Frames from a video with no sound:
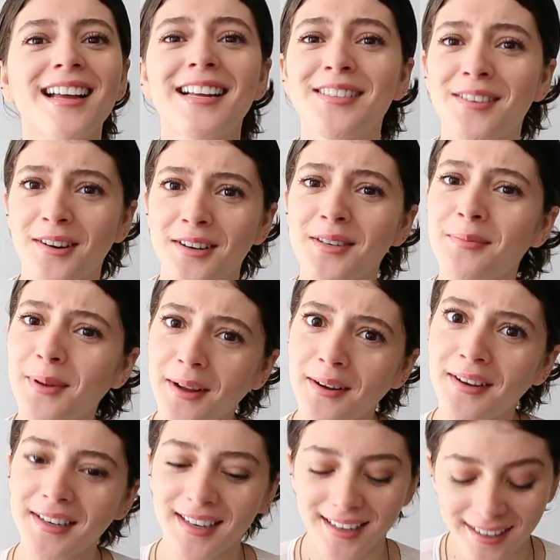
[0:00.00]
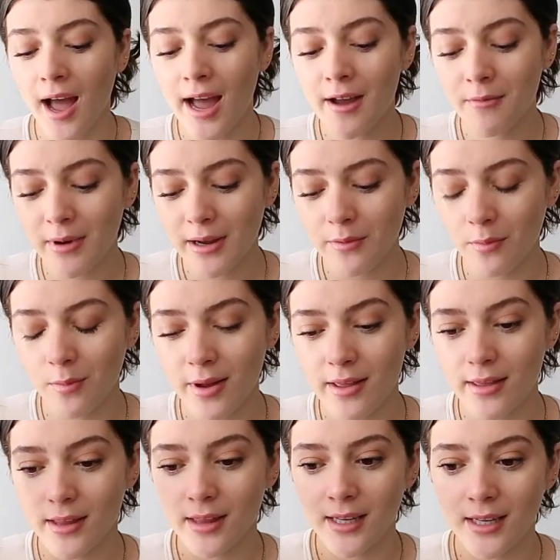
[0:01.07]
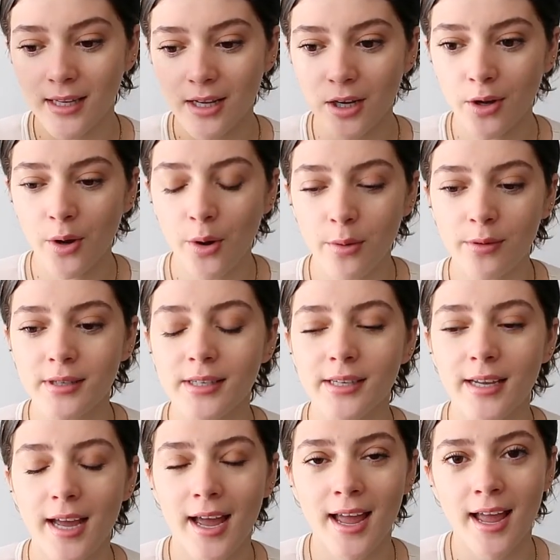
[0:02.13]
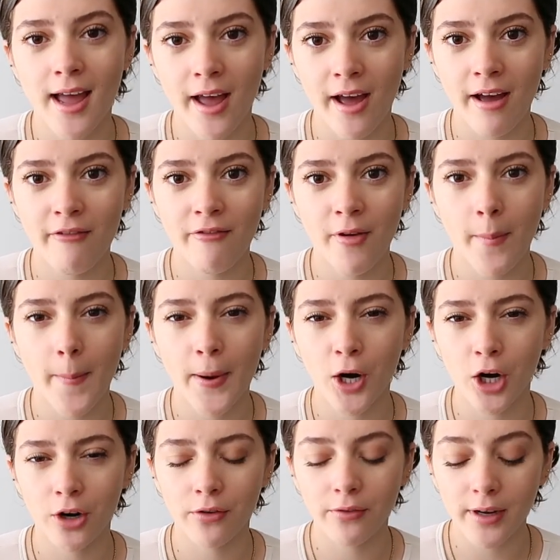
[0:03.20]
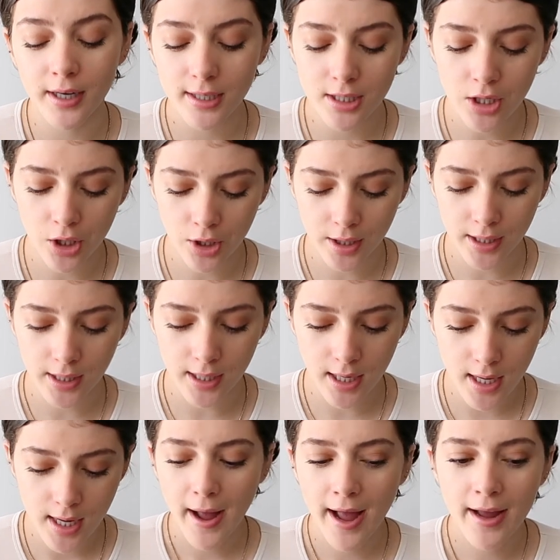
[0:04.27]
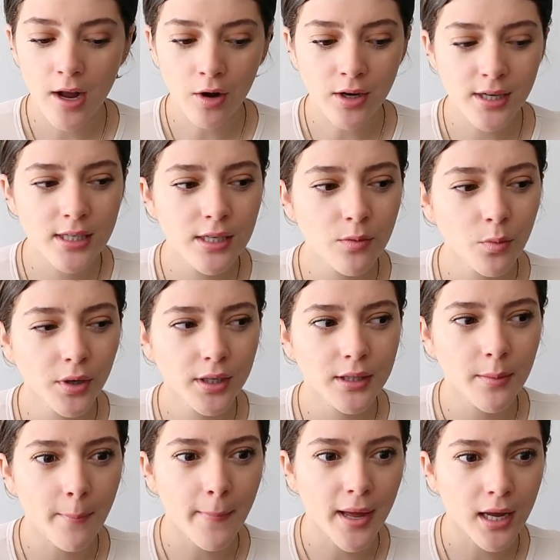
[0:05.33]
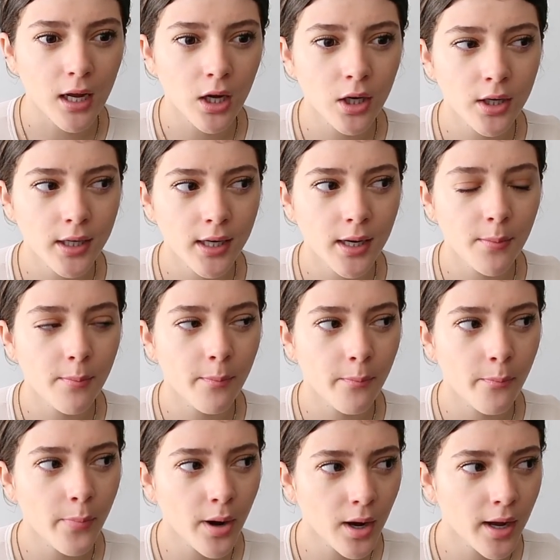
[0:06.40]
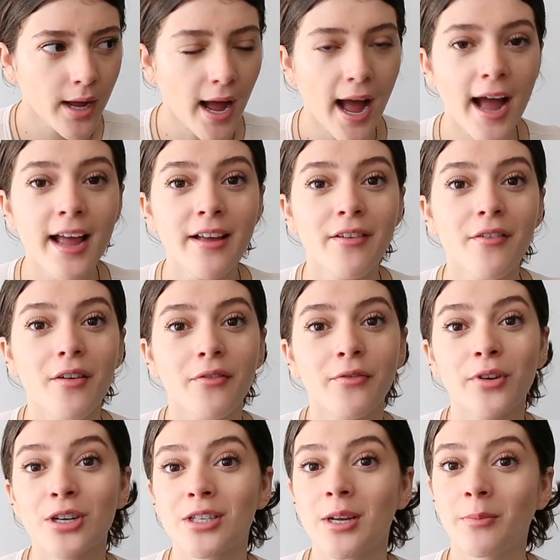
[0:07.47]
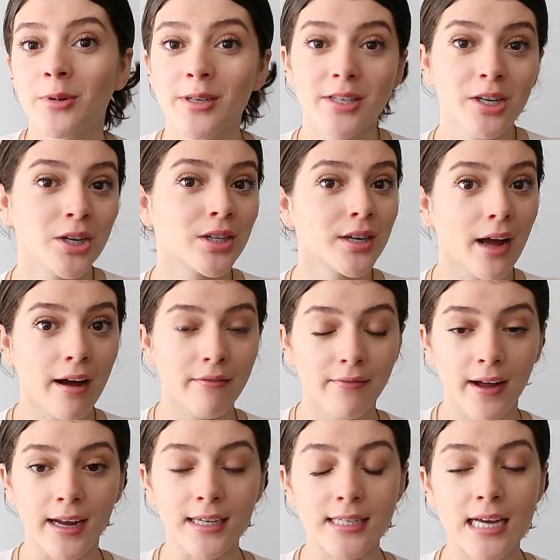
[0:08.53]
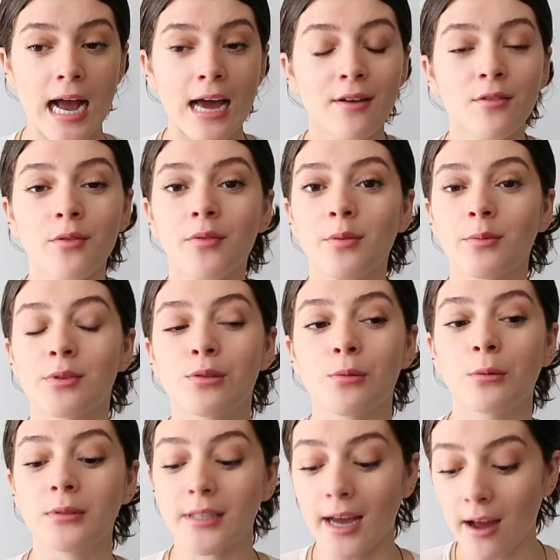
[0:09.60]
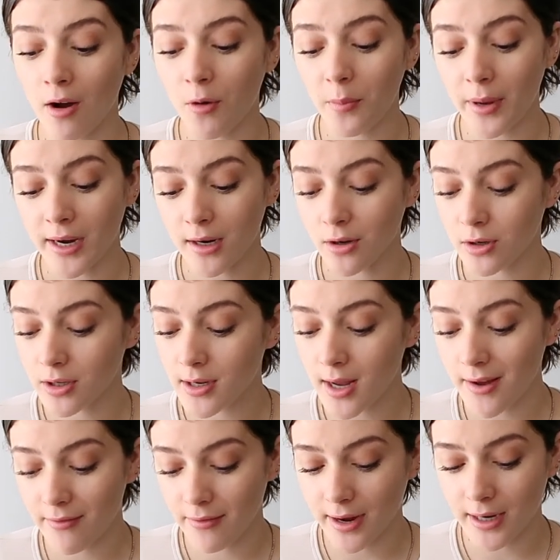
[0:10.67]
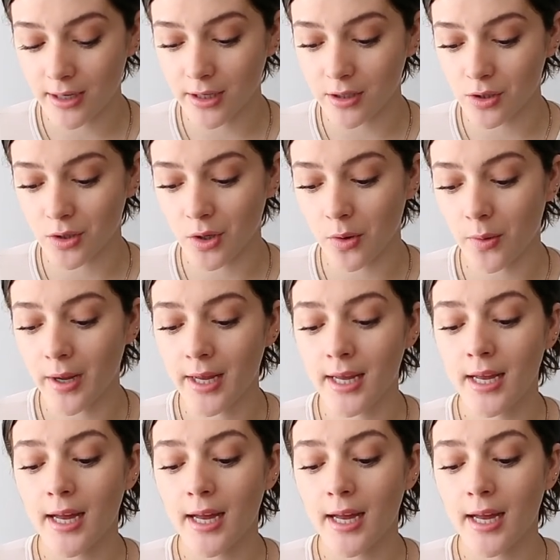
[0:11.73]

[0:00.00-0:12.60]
it's hard to pick a hoodie. I went with the Cozy AF Perfect hoodie. I honestly wanted the Mega hoodie but I for some reason could not find it. I don't know if it was sold out, but I could not find it. So